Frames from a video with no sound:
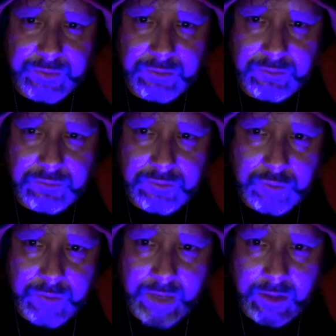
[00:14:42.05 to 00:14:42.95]
do
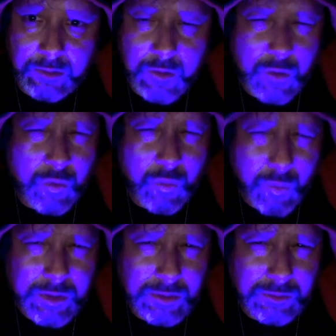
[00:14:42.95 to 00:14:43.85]
better?" Or are
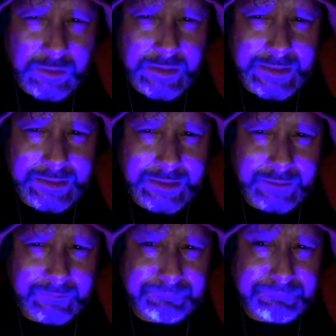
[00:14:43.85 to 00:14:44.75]
you looking at them